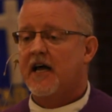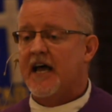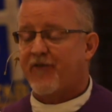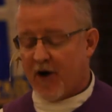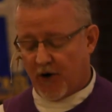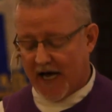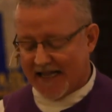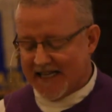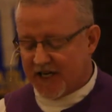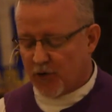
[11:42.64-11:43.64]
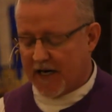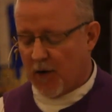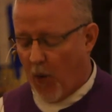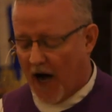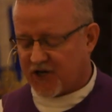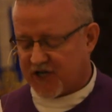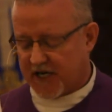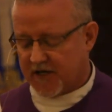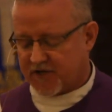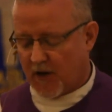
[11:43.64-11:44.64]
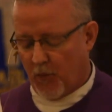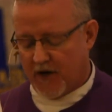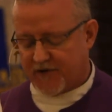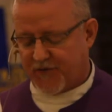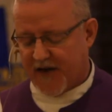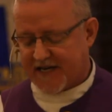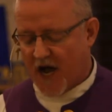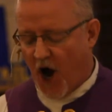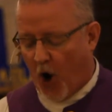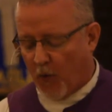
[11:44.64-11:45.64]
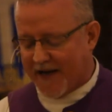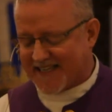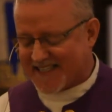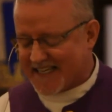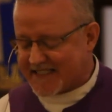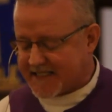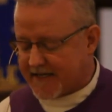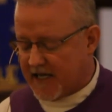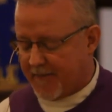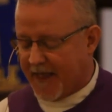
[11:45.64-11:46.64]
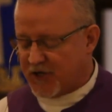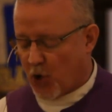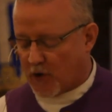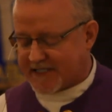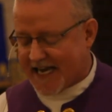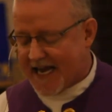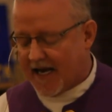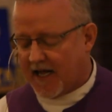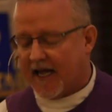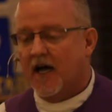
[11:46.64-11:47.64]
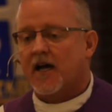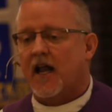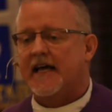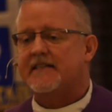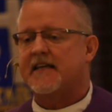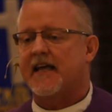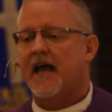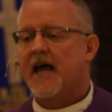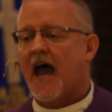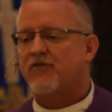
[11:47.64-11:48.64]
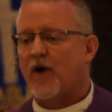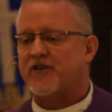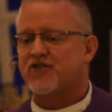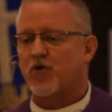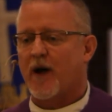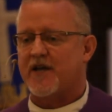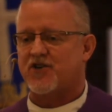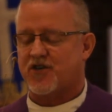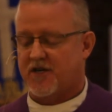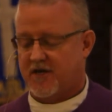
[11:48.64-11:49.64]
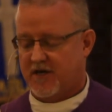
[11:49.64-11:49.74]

If we are not literally washing someone's feet, are we assisting them towards healing, cleansing, and restoration?